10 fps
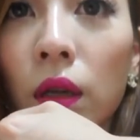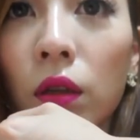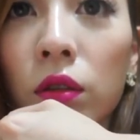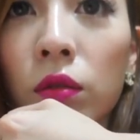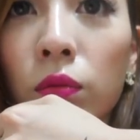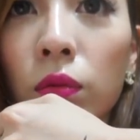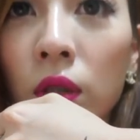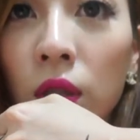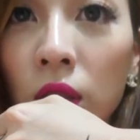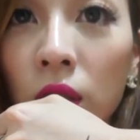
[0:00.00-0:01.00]
It looks
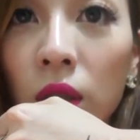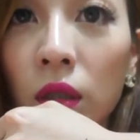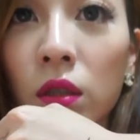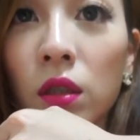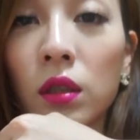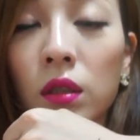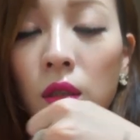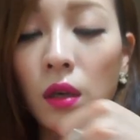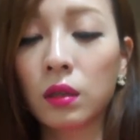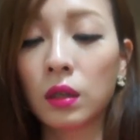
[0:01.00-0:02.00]
really good
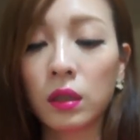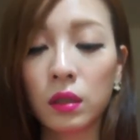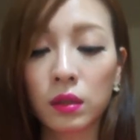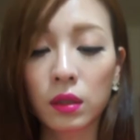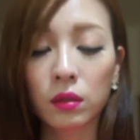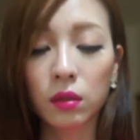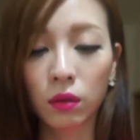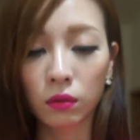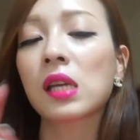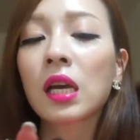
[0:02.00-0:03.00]
on any skin tone.